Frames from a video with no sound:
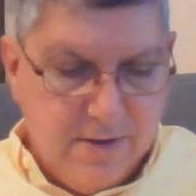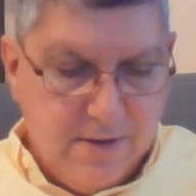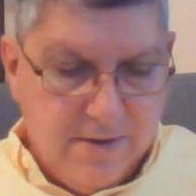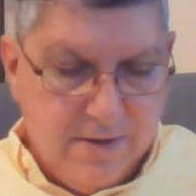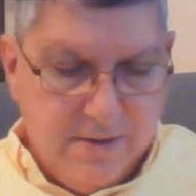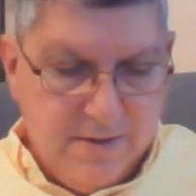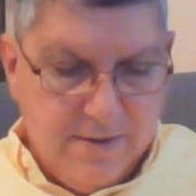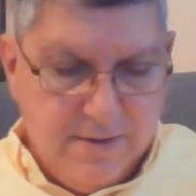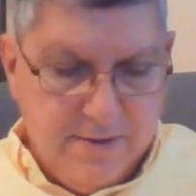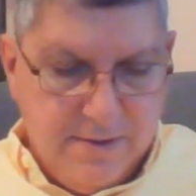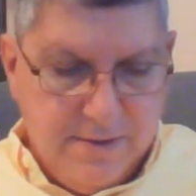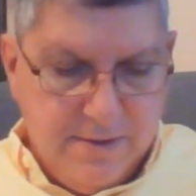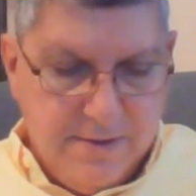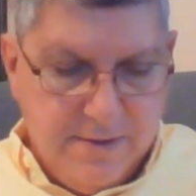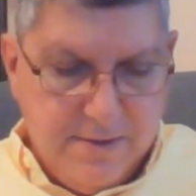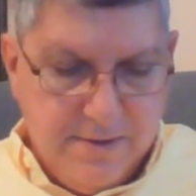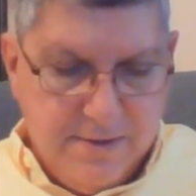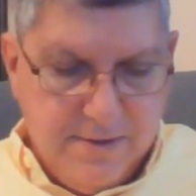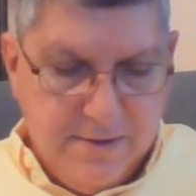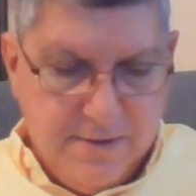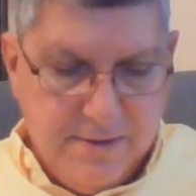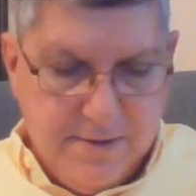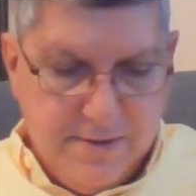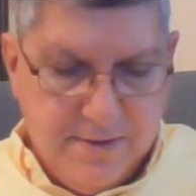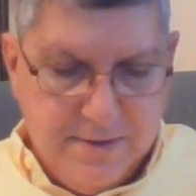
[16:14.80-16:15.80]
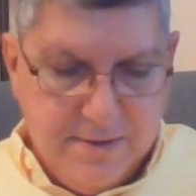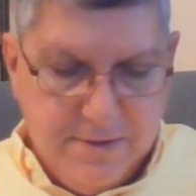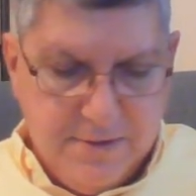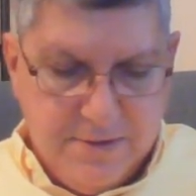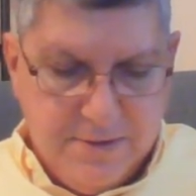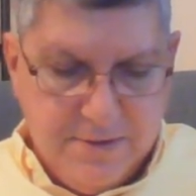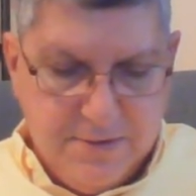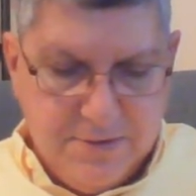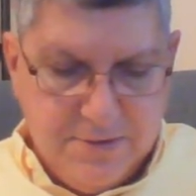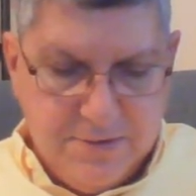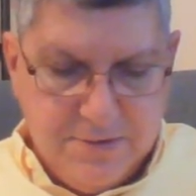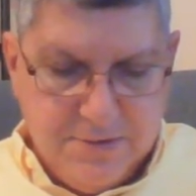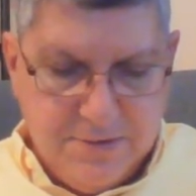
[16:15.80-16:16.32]

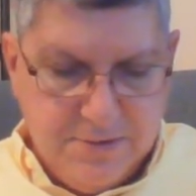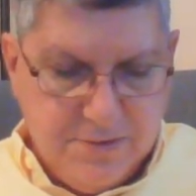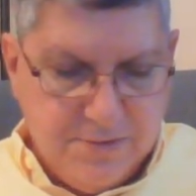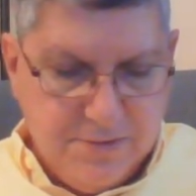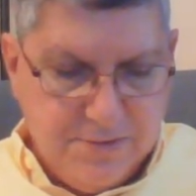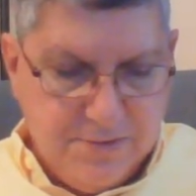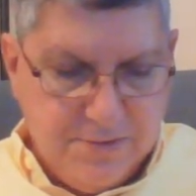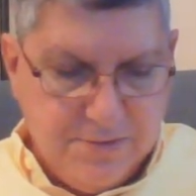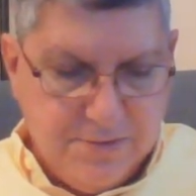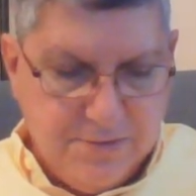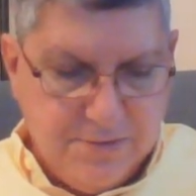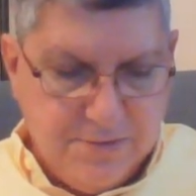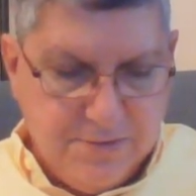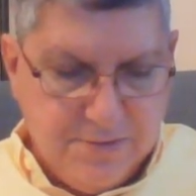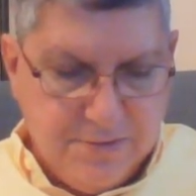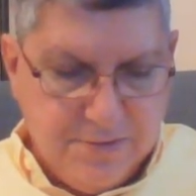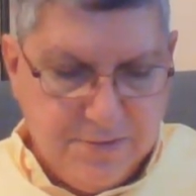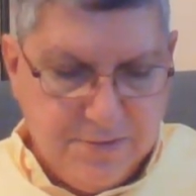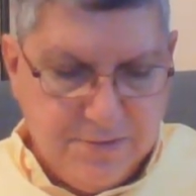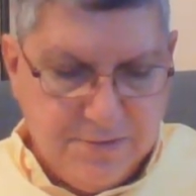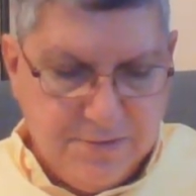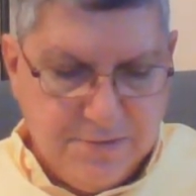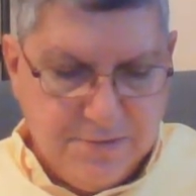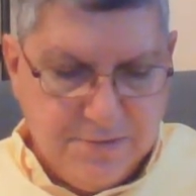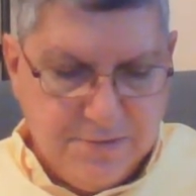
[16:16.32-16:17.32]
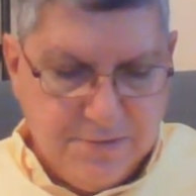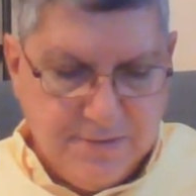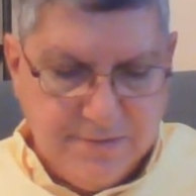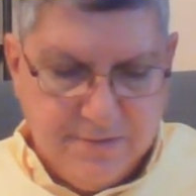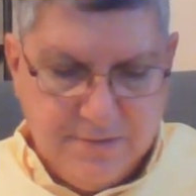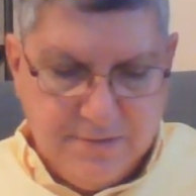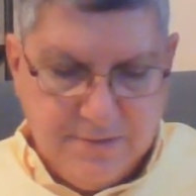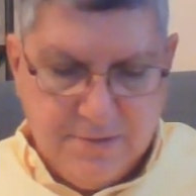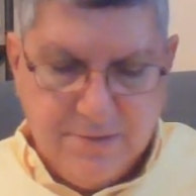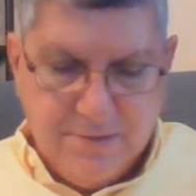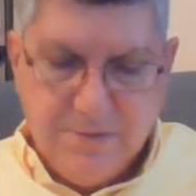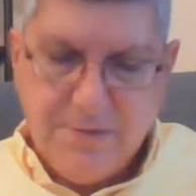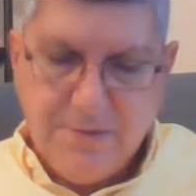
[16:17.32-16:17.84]

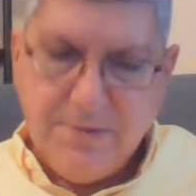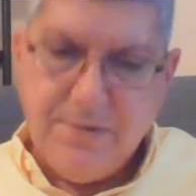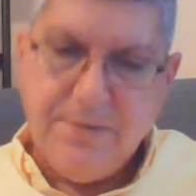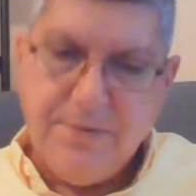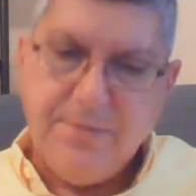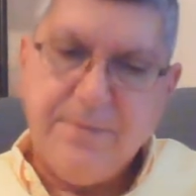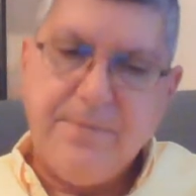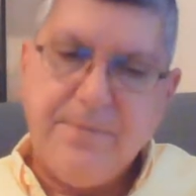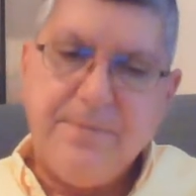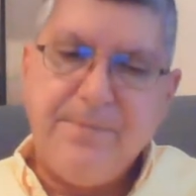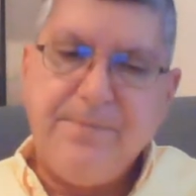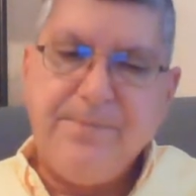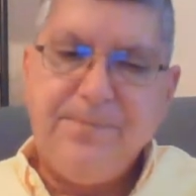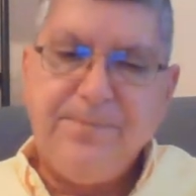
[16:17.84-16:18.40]
Nothing is said.